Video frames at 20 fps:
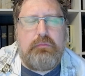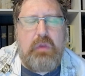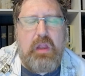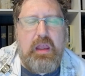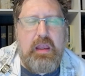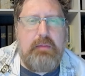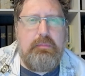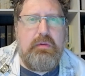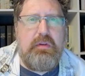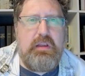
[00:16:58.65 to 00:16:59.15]

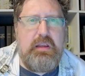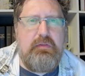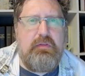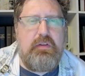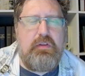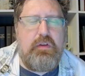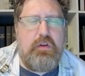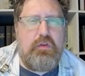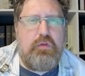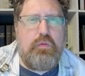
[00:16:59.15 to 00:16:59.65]
I believe
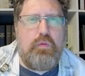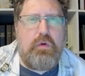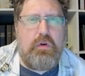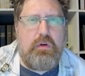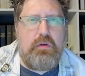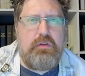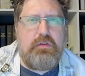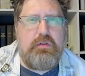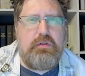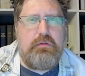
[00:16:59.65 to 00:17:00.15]
that those
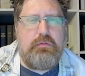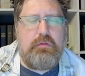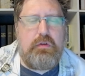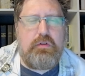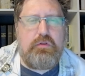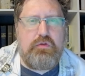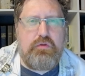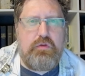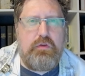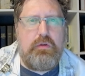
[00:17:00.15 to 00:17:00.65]
words are
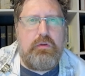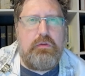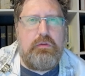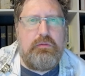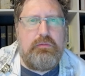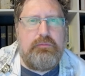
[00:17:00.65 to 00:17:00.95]
true.